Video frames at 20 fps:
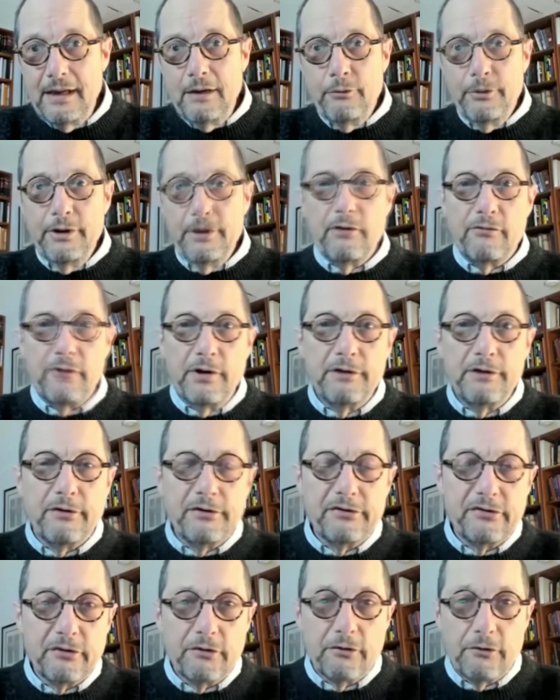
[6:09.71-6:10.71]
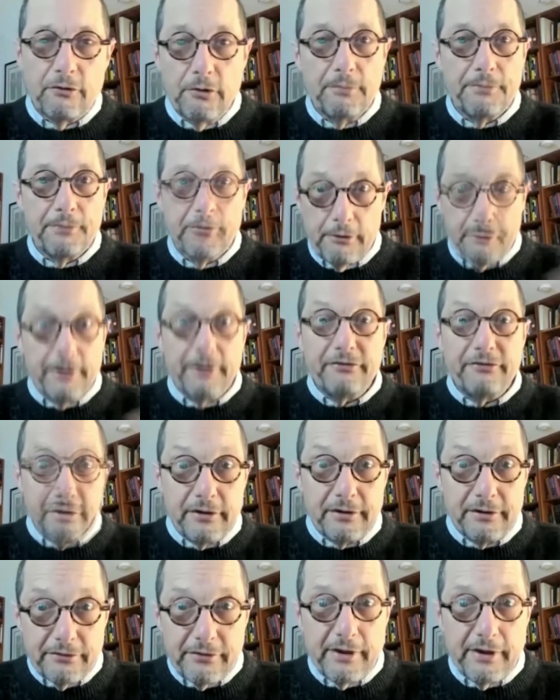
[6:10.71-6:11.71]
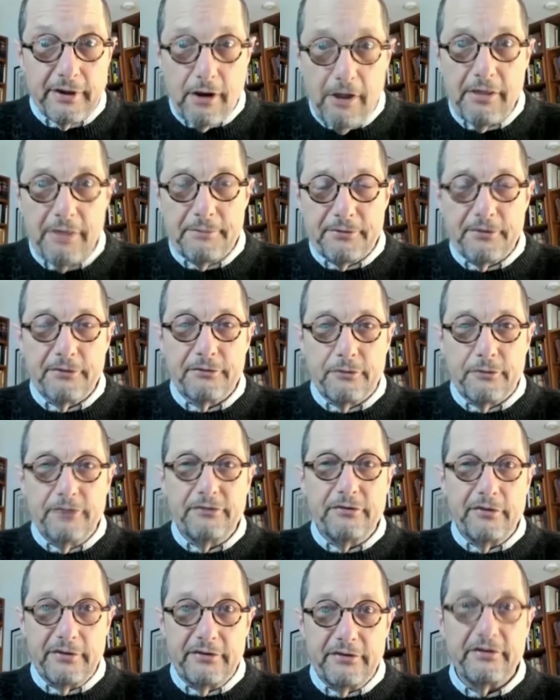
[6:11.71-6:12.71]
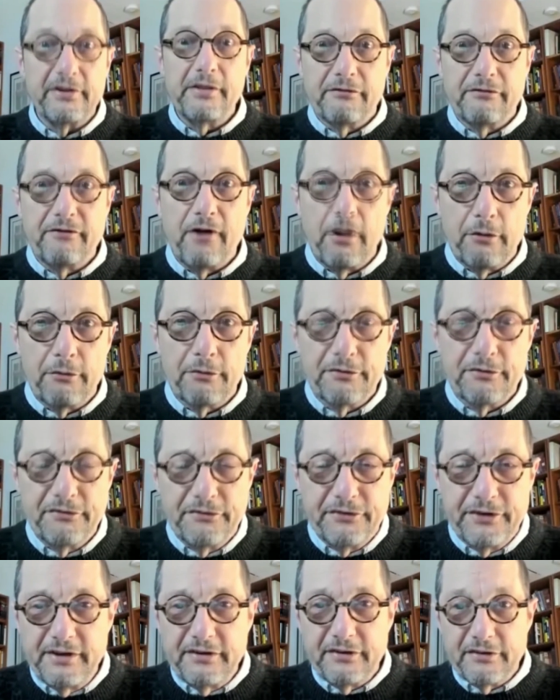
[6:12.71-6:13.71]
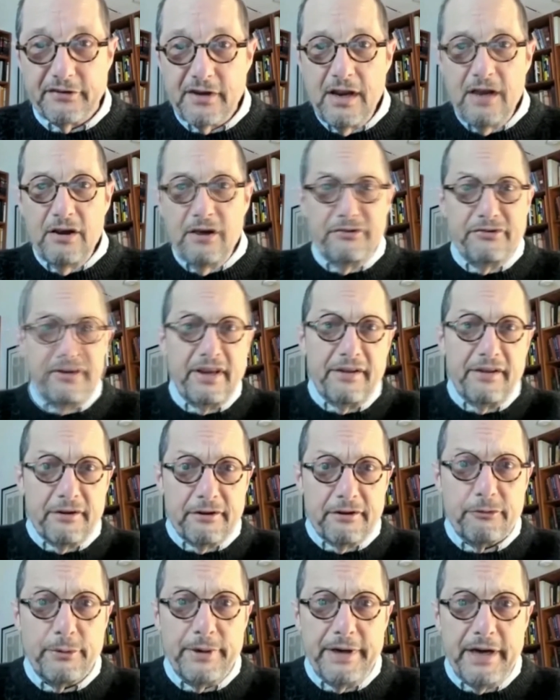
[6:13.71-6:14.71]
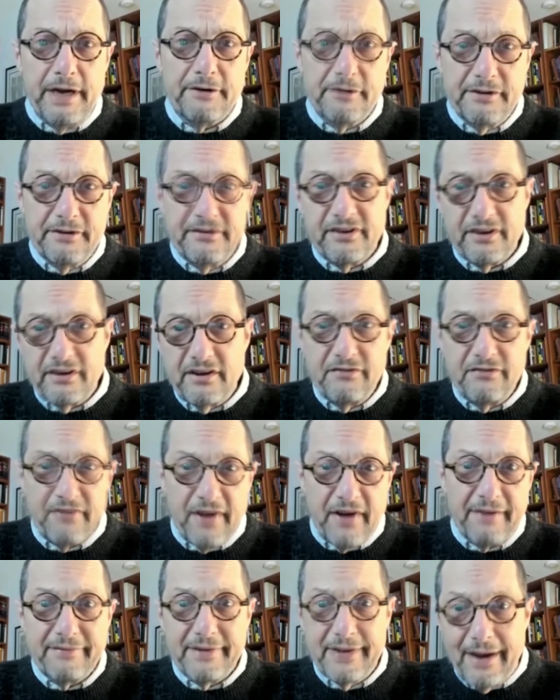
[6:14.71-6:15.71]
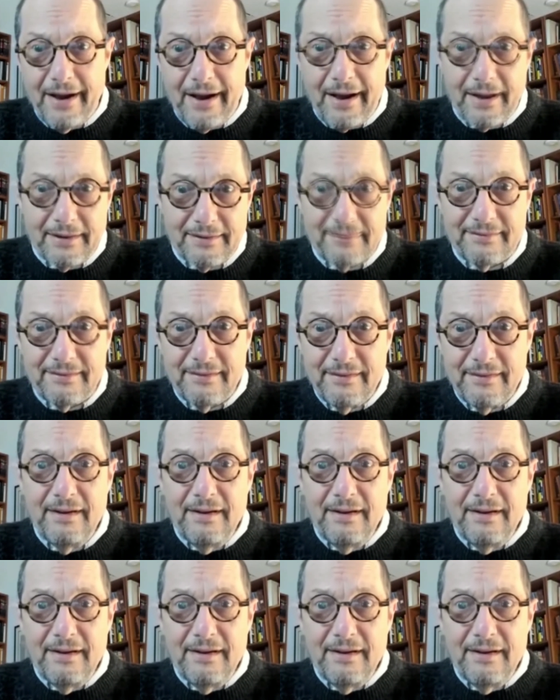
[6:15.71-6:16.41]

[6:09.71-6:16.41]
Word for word: We know one Christian group, they're Christians. They call themselves Christians. They say they're followers of Jesus, who say there are 365 gods.